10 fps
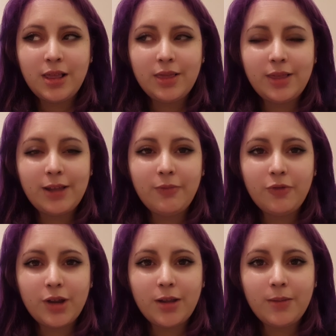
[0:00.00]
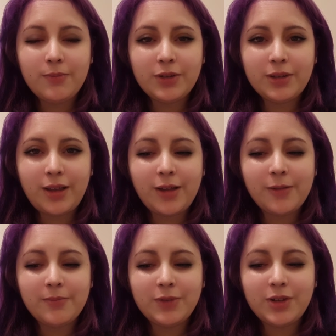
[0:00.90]
Lime Crime's
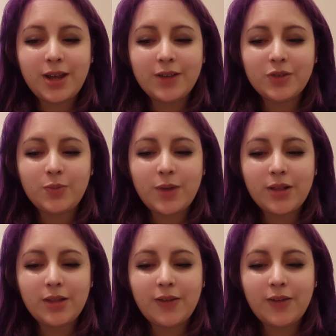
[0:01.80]
dyes as well.